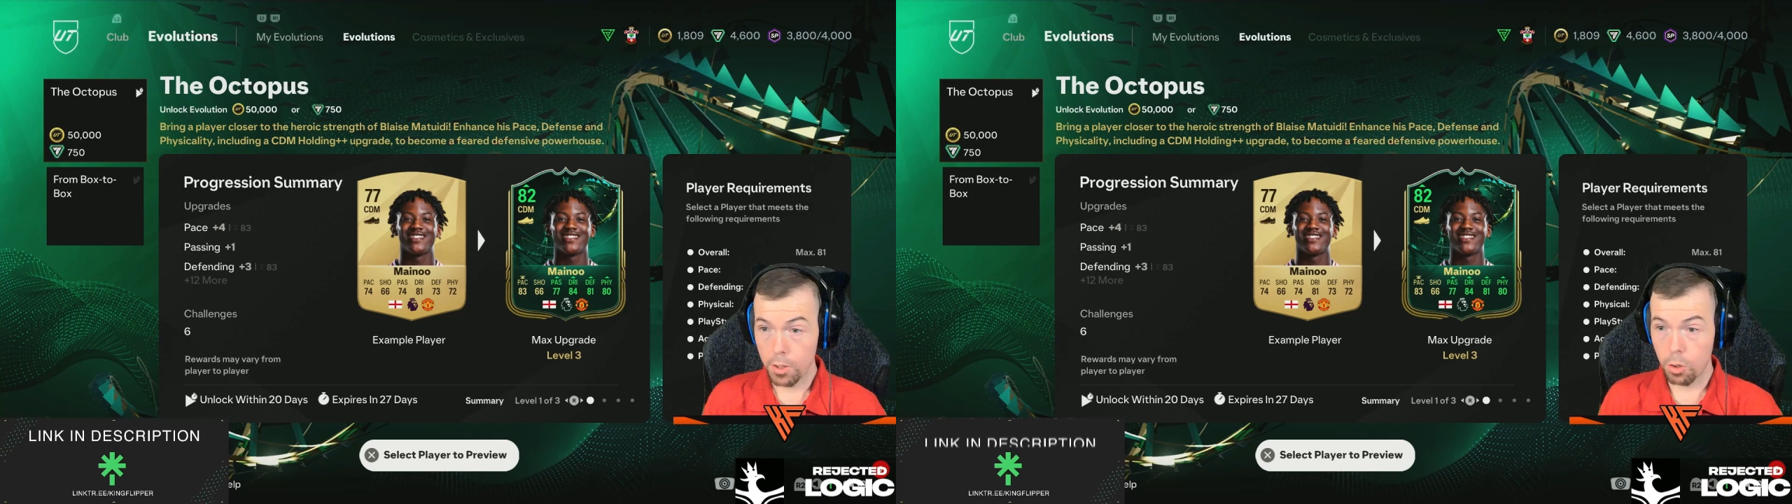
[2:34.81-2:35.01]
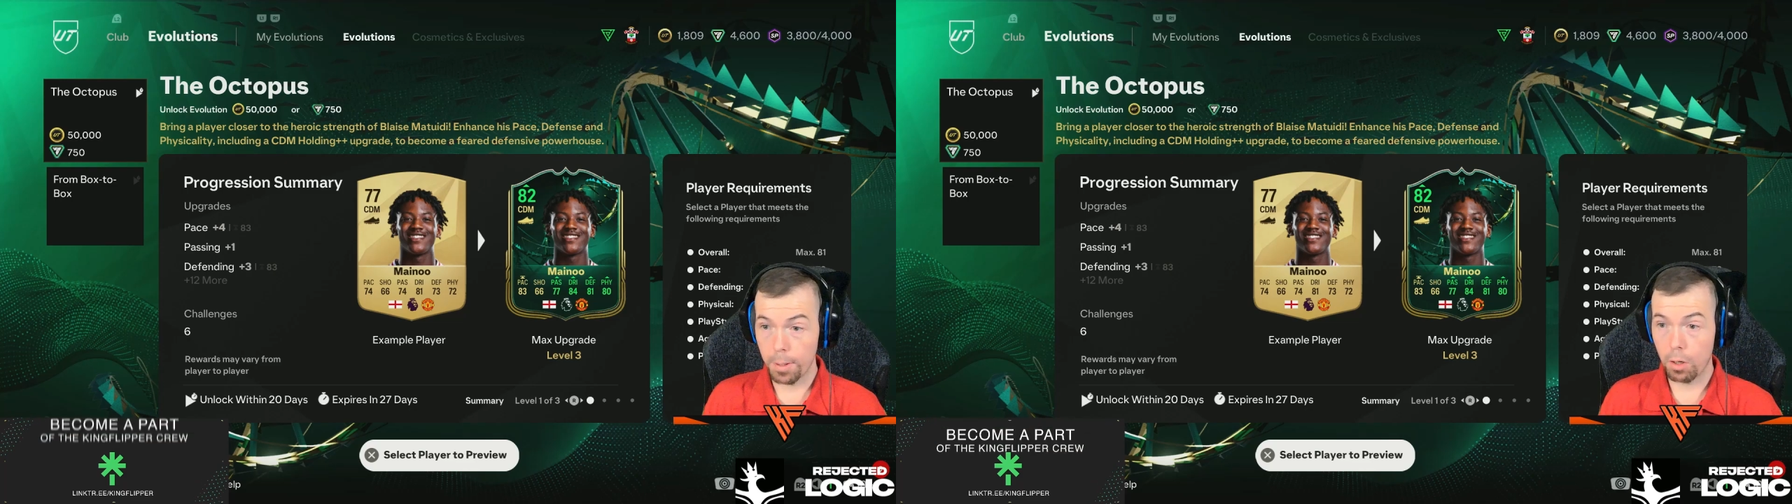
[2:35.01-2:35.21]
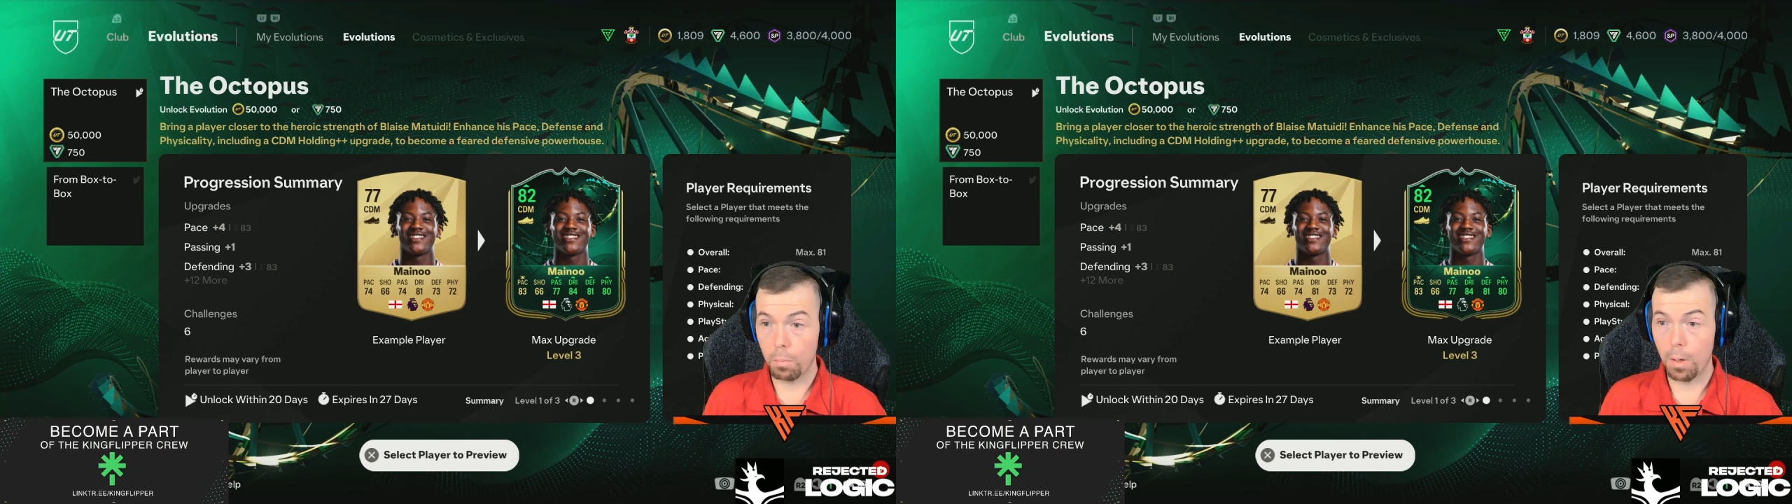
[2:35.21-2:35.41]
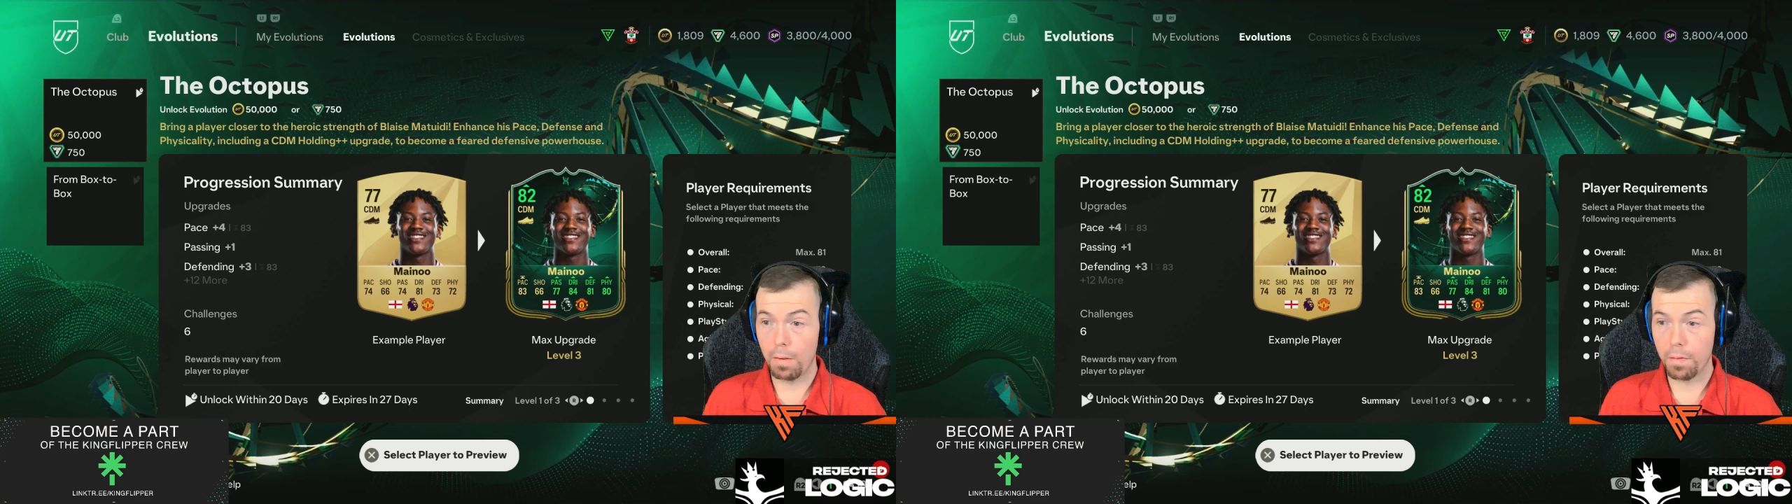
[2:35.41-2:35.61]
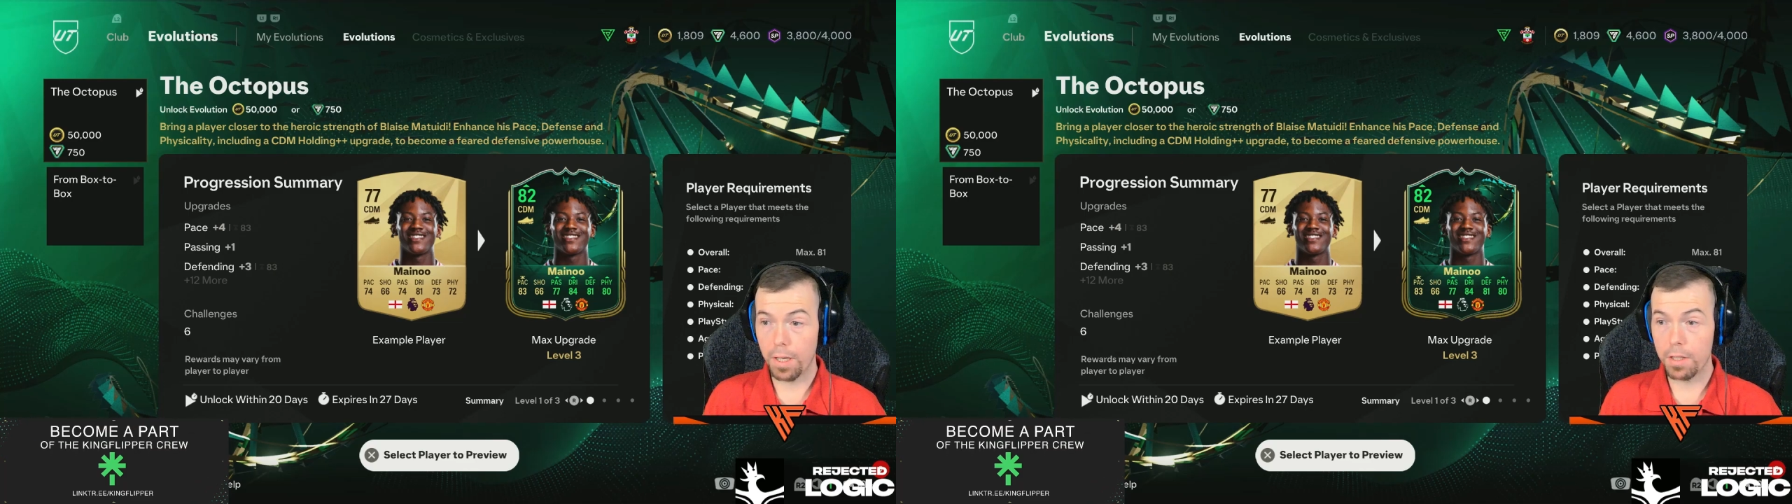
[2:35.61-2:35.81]
to become
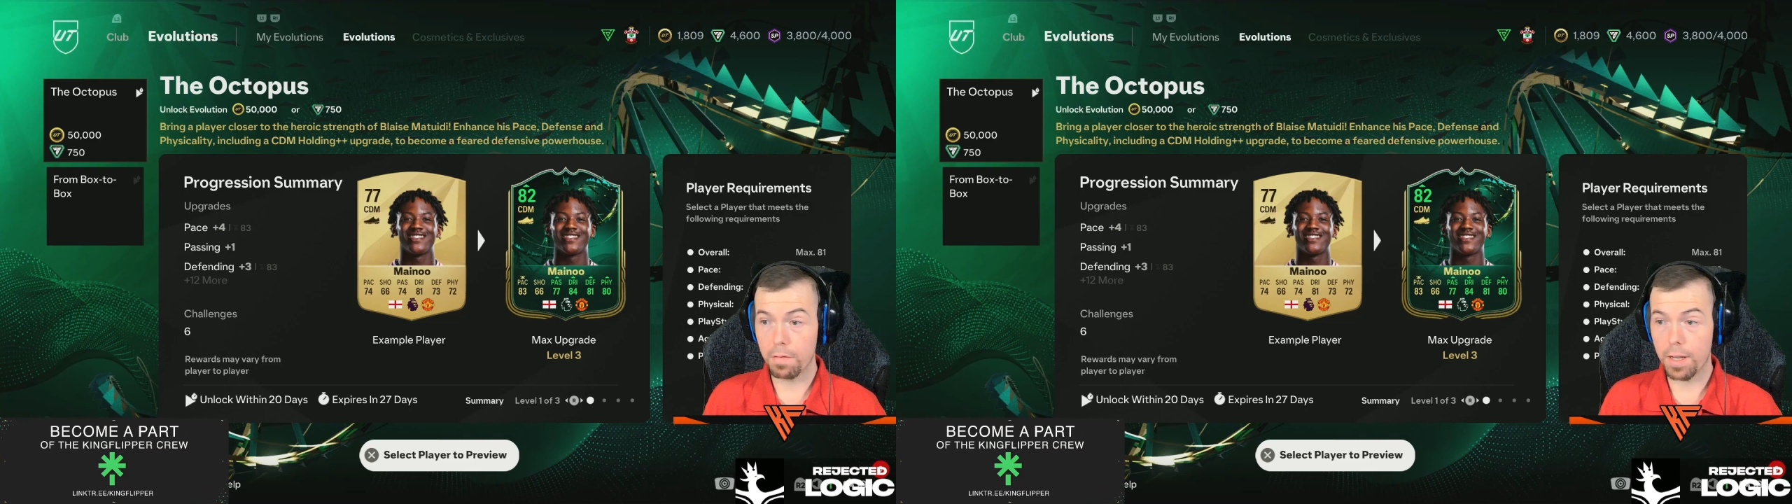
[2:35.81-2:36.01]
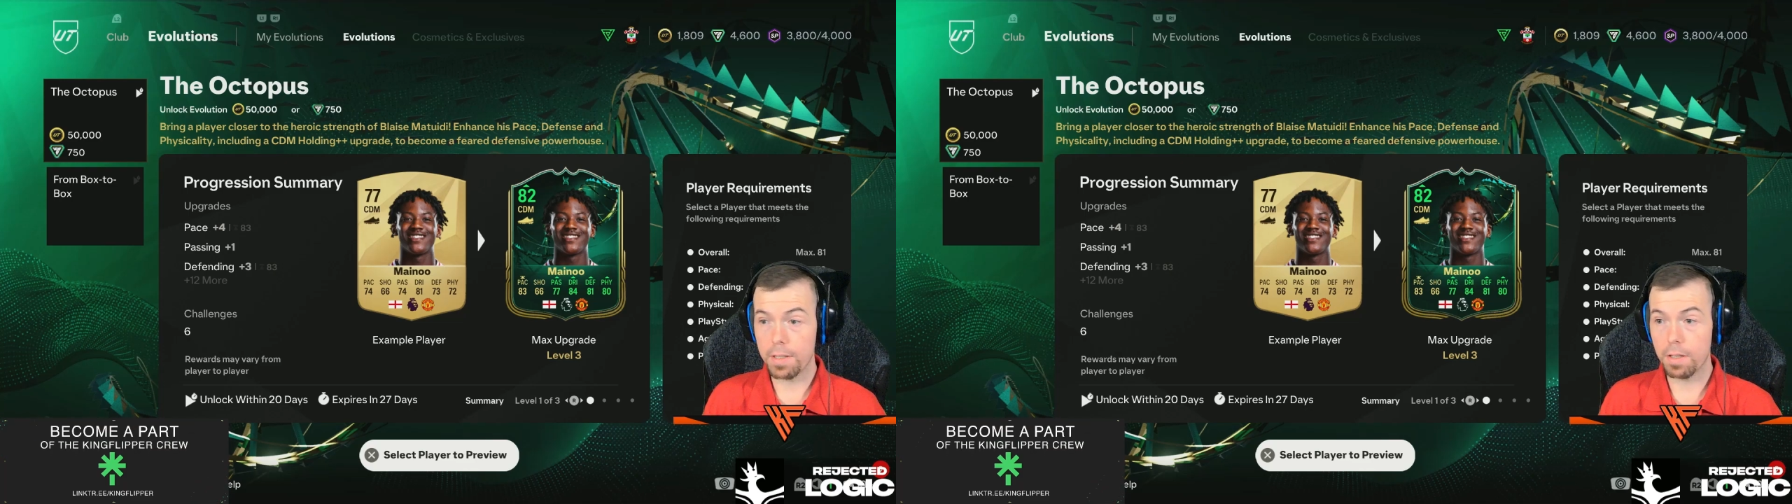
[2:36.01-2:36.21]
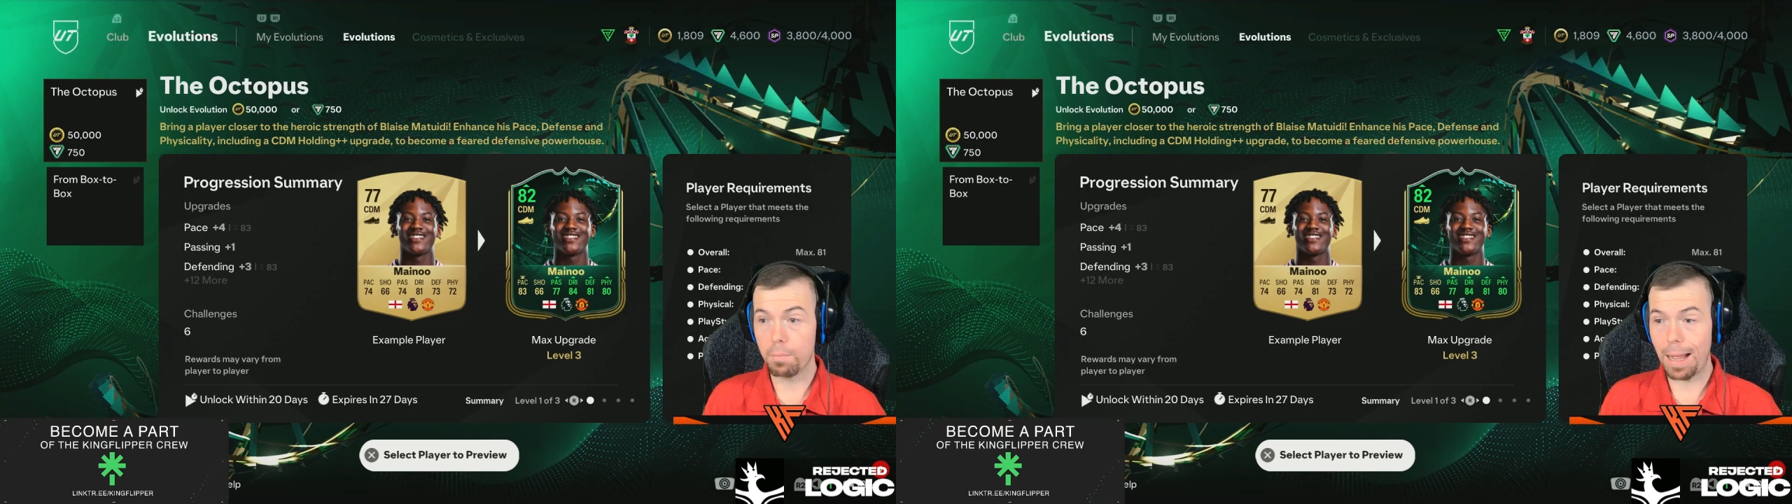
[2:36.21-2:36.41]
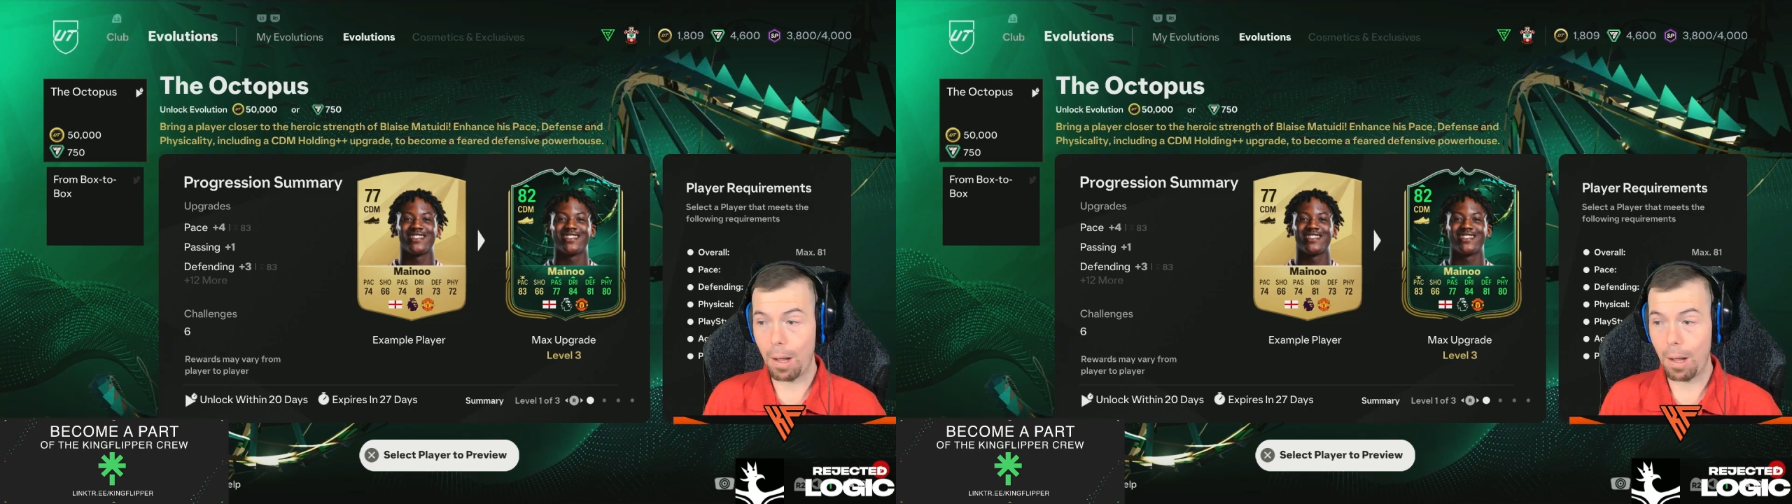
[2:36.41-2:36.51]
a feared defensive